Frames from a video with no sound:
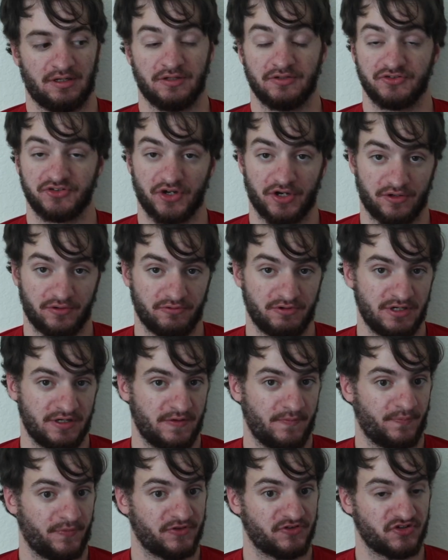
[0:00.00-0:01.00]
So,
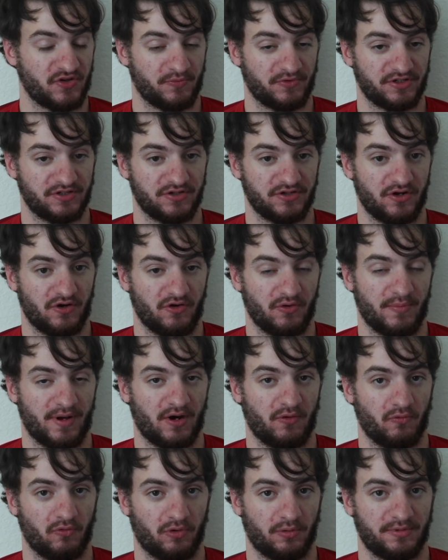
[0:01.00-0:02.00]
something to note
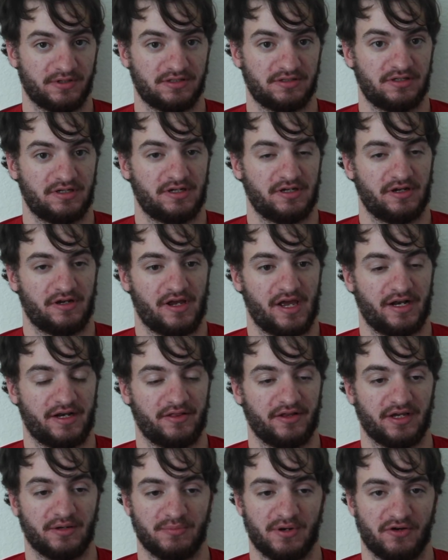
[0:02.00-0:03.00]
about wOBA:
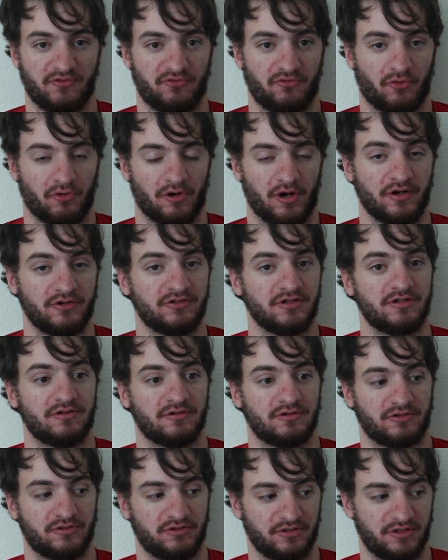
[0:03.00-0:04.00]
anything above 400,
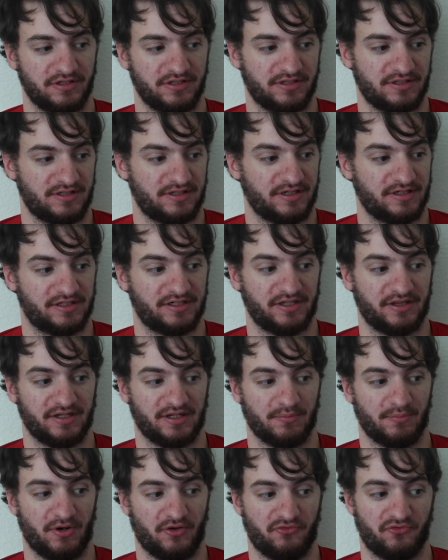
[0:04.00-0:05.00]
good. Anything
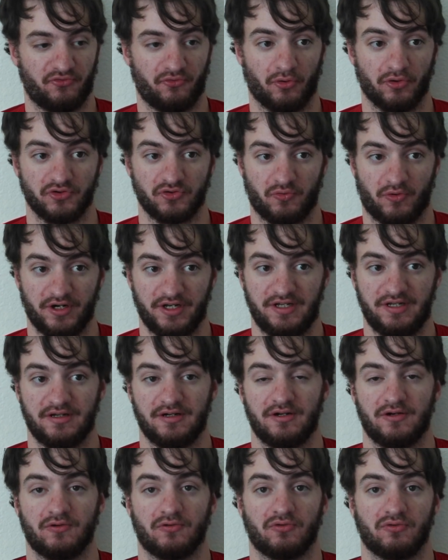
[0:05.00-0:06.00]
above 420,
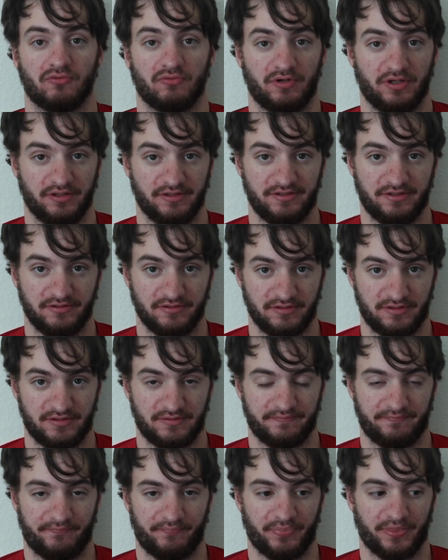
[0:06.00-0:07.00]
really good.
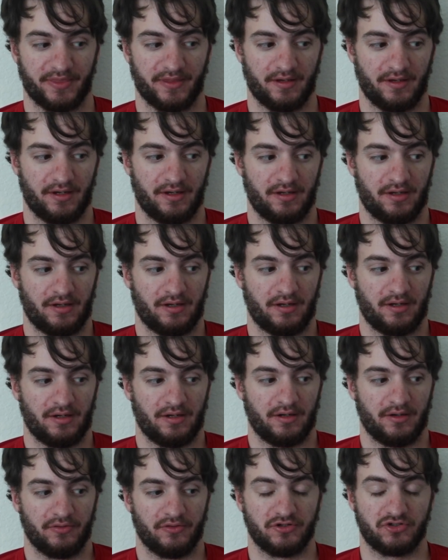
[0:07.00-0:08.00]

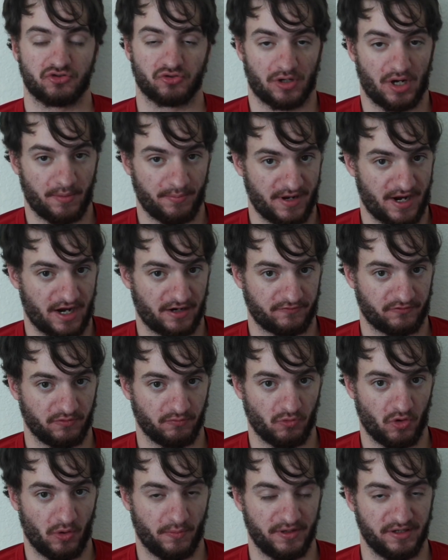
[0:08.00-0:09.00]
The drawback from
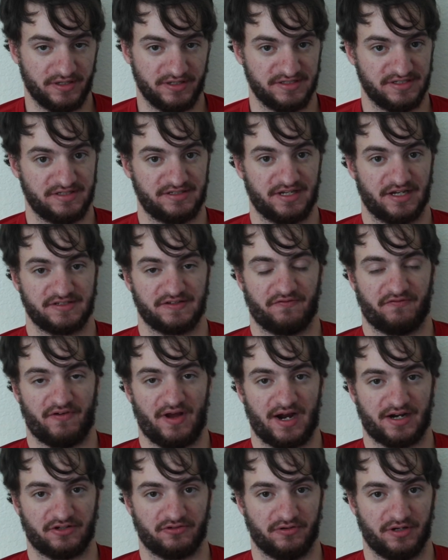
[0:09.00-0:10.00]
wOBA is it doesn't
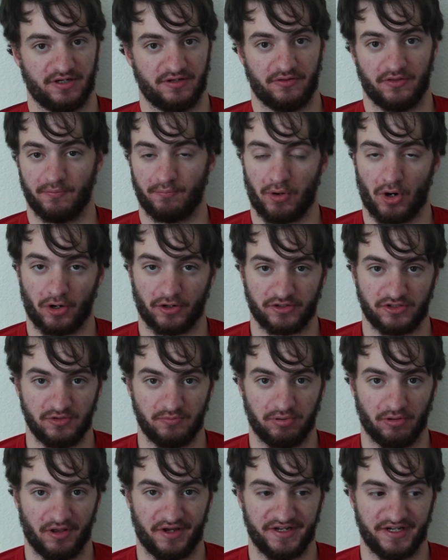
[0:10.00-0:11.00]
factor in the park you
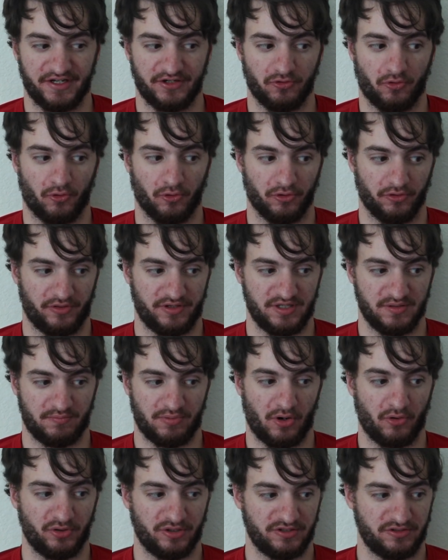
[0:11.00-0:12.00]
play in or the
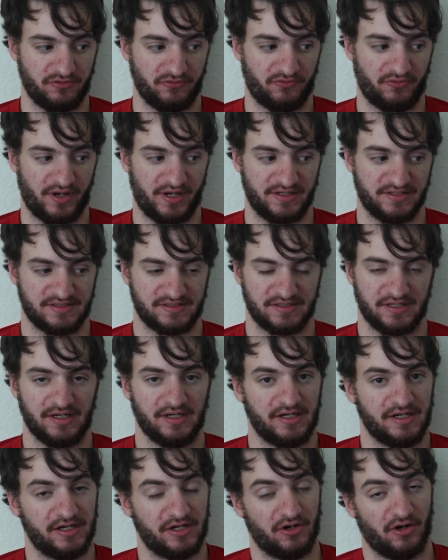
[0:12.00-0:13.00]
opponent you face.
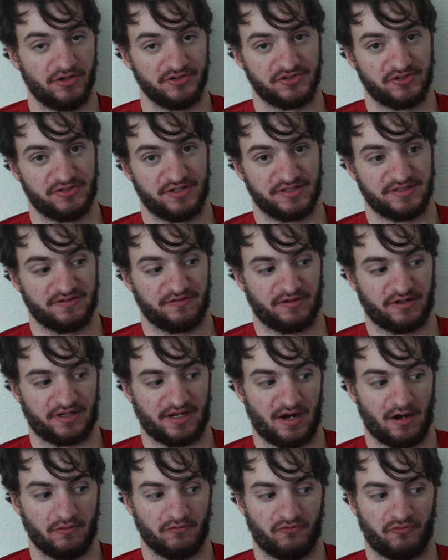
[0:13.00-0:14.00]
It also doesn't
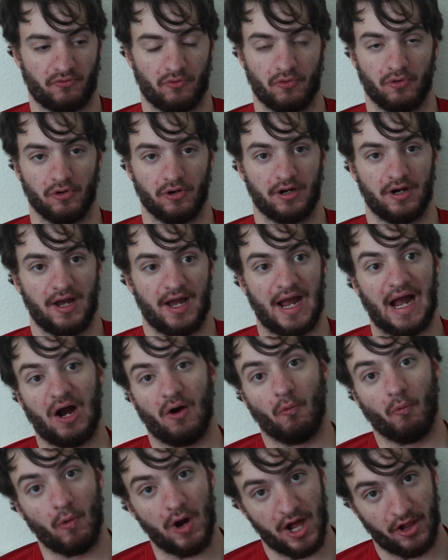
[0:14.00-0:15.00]
account for how
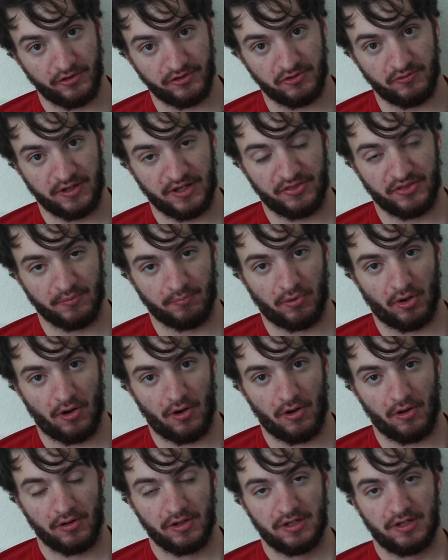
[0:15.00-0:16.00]
well you hit the
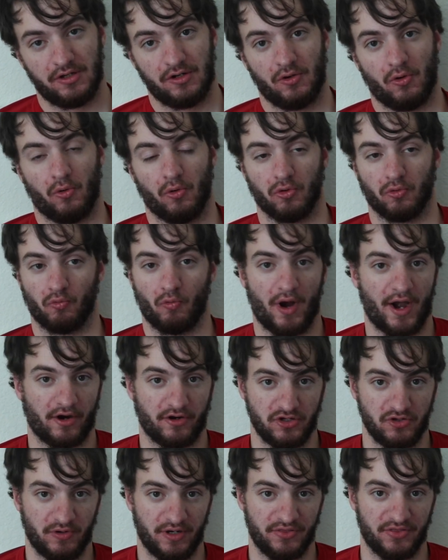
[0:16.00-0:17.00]
ball or where
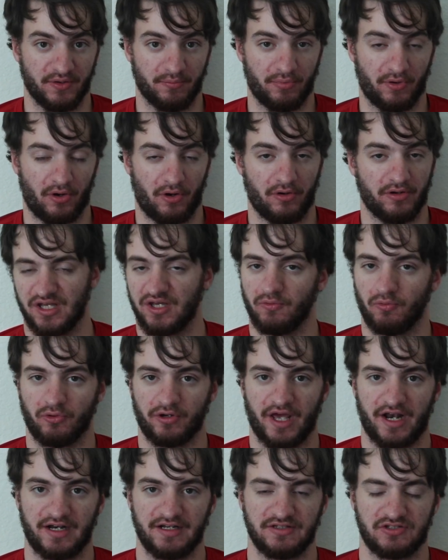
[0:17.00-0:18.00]
you hit the ball. We'll
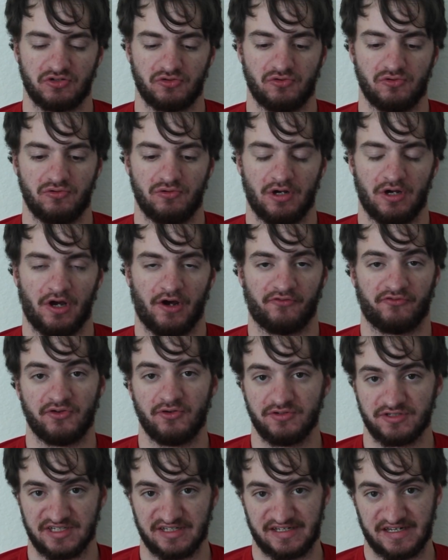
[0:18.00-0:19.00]
get into a few
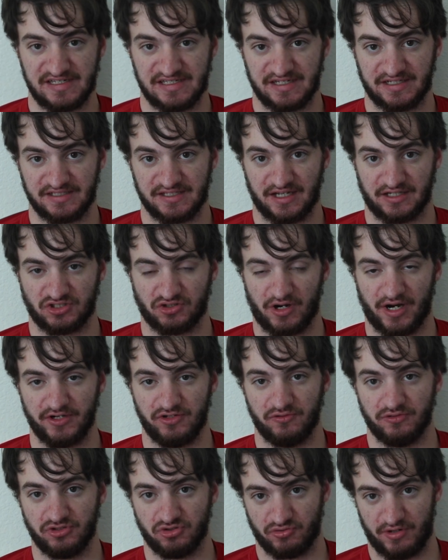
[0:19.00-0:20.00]
statistics that try
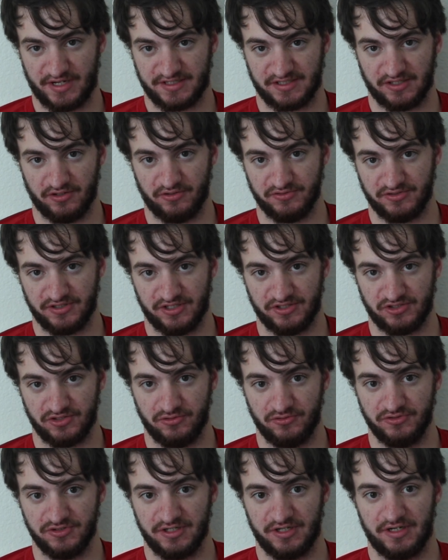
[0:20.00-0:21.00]
to address those
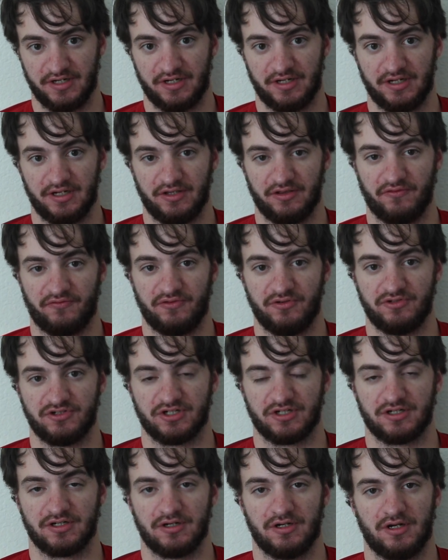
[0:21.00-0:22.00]
issues in the
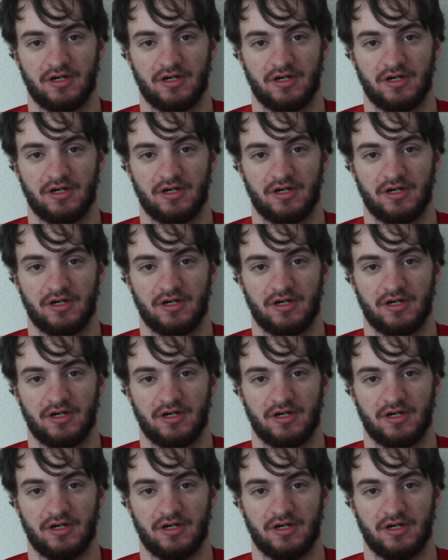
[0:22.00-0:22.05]
future.